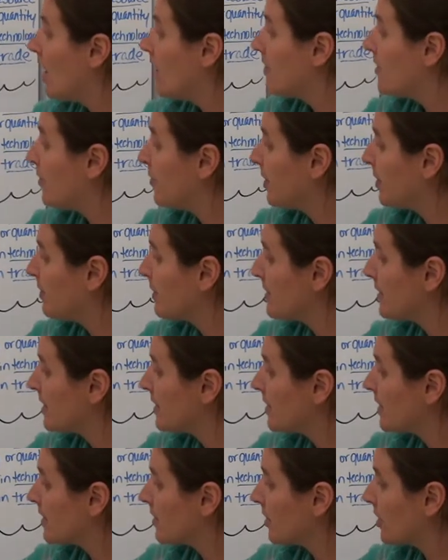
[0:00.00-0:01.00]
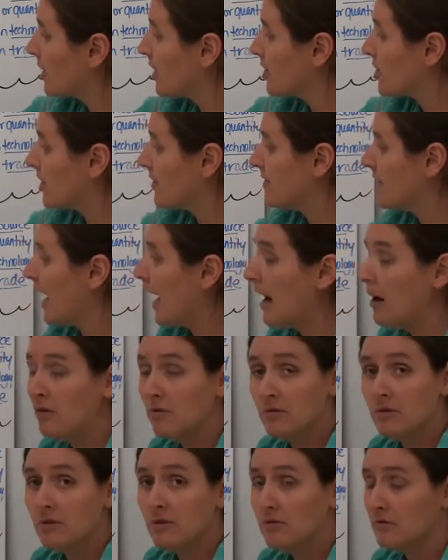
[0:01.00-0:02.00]
the PPC is either going to shift
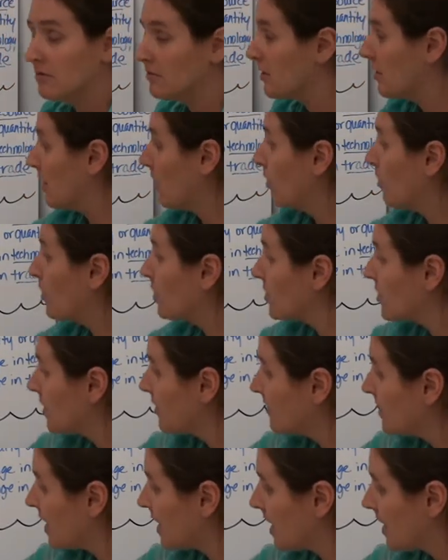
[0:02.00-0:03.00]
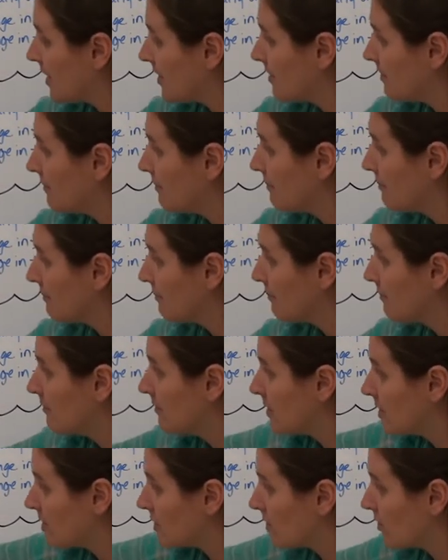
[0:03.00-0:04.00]
out or shift in.
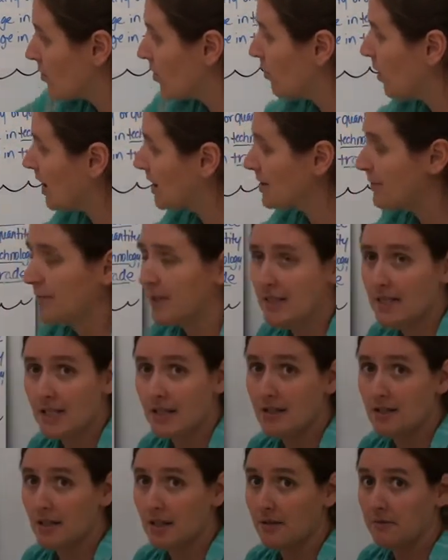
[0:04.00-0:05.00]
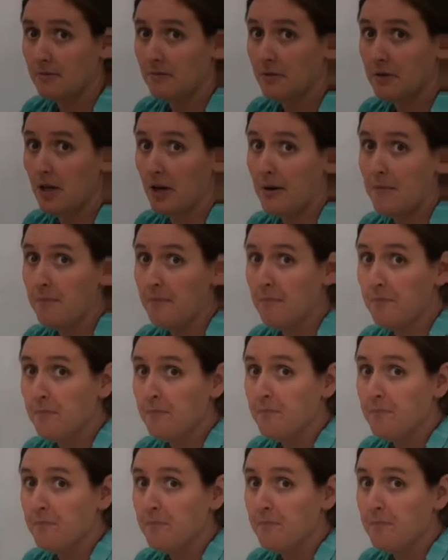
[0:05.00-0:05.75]
These are robots and pizzas, okay?